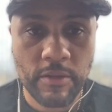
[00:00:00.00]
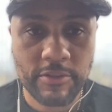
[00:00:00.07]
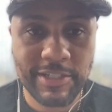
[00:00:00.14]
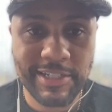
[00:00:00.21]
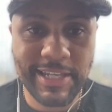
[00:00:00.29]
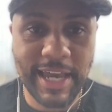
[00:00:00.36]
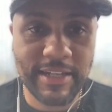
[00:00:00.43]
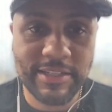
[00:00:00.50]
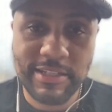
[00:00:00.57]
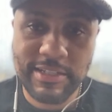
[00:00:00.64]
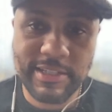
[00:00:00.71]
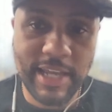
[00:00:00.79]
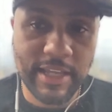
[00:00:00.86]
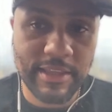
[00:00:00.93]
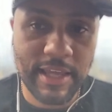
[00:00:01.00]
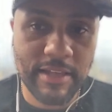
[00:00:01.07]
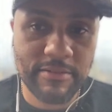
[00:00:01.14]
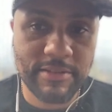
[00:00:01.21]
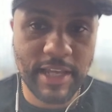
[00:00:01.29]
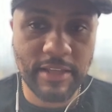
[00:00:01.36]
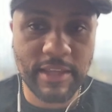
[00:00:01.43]
just kind of just take
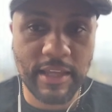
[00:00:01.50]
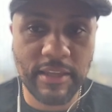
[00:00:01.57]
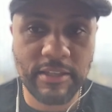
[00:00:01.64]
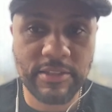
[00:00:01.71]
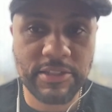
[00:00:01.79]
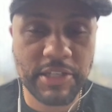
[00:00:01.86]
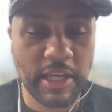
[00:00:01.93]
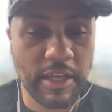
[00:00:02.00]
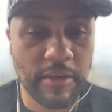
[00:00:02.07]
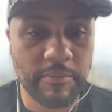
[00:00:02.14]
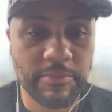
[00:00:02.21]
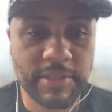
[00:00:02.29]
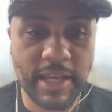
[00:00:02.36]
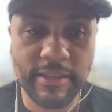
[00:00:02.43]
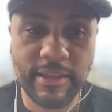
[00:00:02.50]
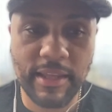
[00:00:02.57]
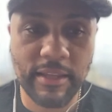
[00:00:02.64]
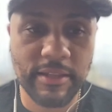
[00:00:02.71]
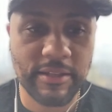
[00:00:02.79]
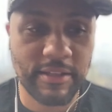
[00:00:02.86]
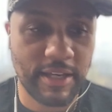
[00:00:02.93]
that, take that little gem, take that
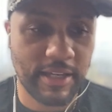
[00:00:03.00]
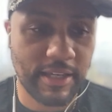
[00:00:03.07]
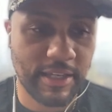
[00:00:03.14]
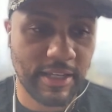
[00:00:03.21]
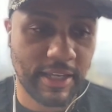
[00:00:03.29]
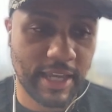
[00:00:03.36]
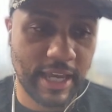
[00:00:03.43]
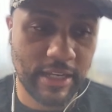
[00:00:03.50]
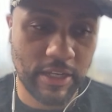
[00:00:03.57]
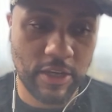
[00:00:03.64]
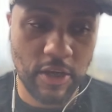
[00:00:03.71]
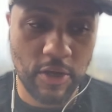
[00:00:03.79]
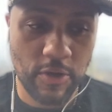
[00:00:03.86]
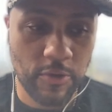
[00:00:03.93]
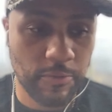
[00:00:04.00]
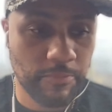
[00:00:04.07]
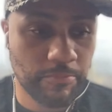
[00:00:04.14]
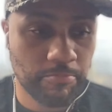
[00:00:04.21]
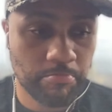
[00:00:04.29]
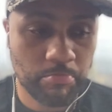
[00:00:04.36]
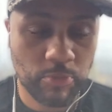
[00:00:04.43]
little nugget and kind of go,
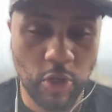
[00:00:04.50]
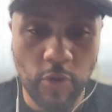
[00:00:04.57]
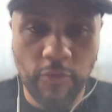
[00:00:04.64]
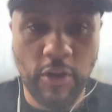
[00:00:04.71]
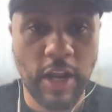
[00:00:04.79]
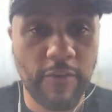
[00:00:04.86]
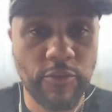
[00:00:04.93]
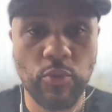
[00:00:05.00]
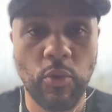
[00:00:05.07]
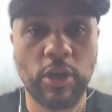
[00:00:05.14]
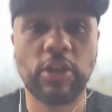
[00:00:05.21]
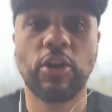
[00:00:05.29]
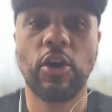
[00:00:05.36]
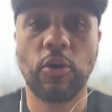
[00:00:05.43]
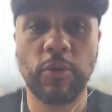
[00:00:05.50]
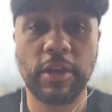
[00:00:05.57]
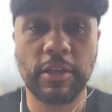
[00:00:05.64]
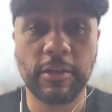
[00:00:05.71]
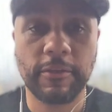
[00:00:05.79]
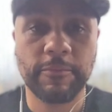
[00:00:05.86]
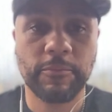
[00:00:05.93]
go wherever you want to go with
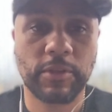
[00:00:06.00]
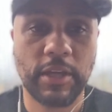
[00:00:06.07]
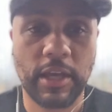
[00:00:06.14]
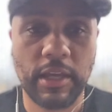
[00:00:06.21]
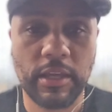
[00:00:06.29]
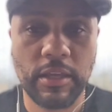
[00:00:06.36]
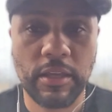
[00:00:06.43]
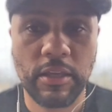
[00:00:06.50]
it. Okay.